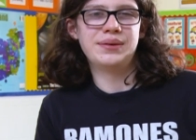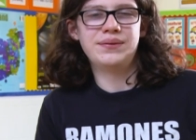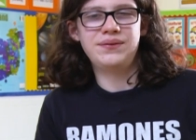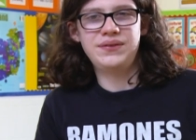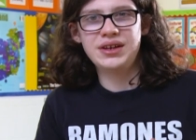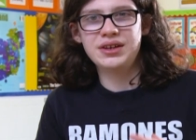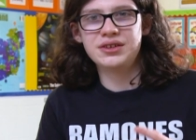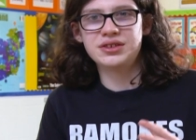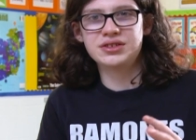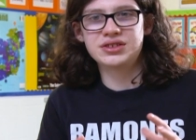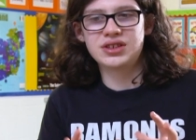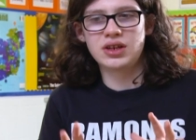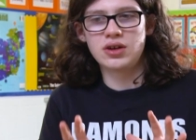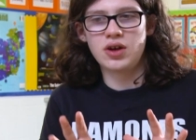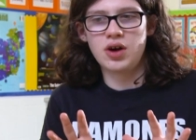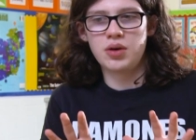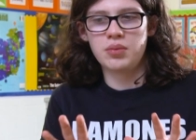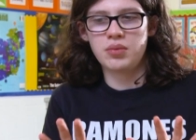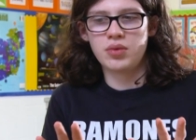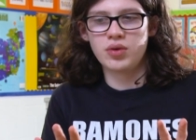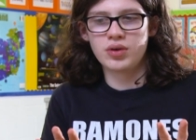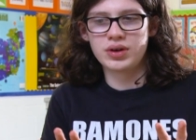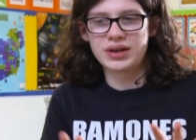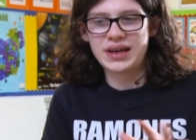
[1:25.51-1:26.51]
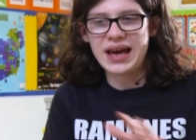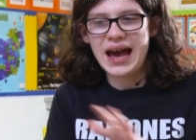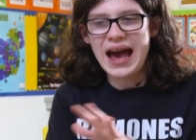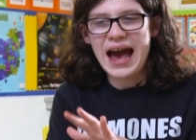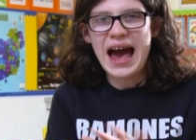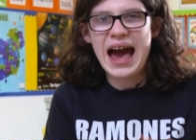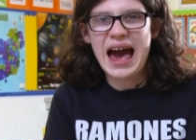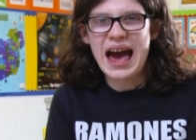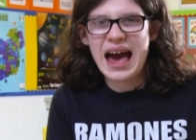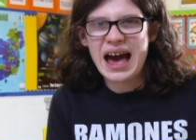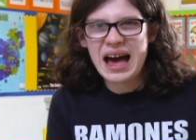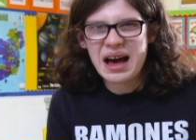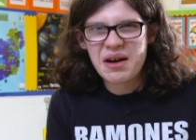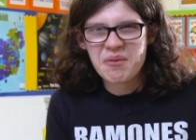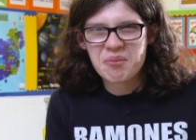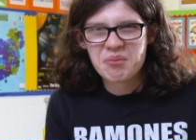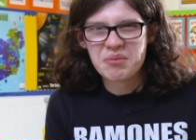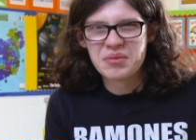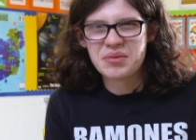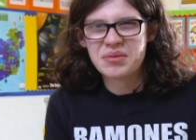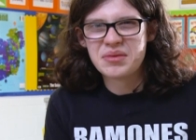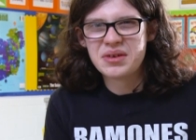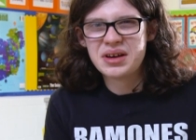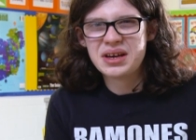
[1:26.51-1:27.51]
It feels a lot more
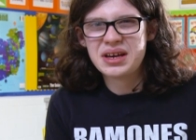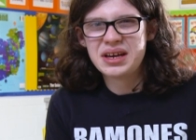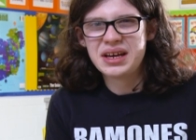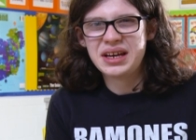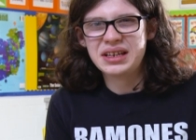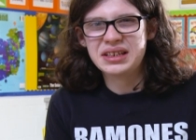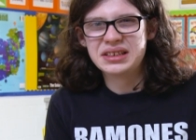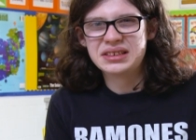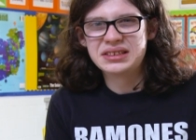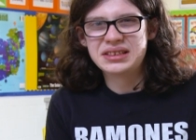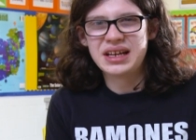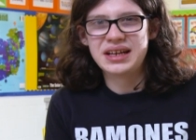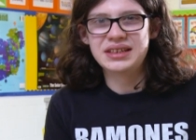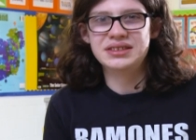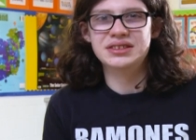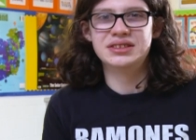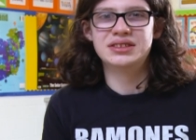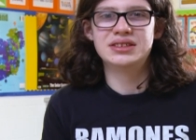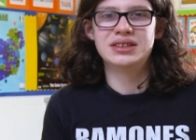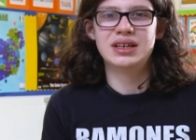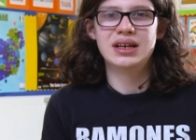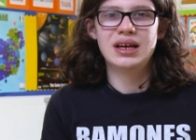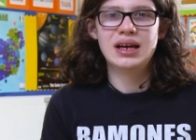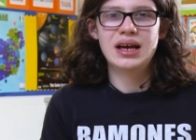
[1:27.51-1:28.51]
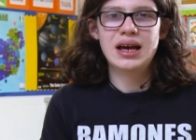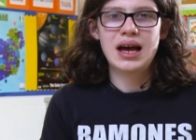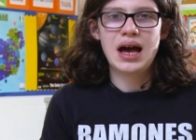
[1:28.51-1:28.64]
calm, in a sense.